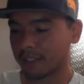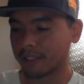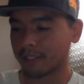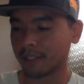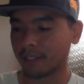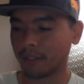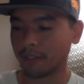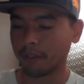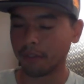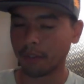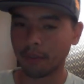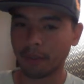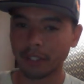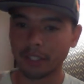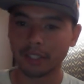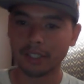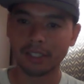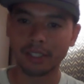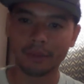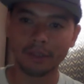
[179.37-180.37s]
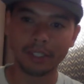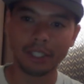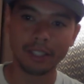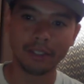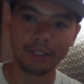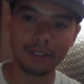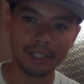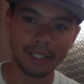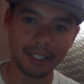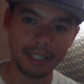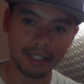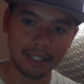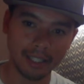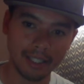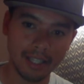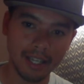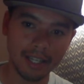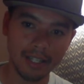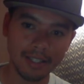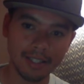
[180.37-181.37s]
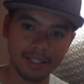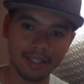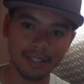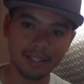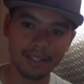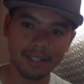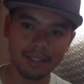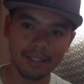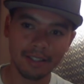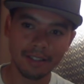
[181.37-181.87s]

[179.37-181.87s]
So if you wanted to see what that looks like in the case,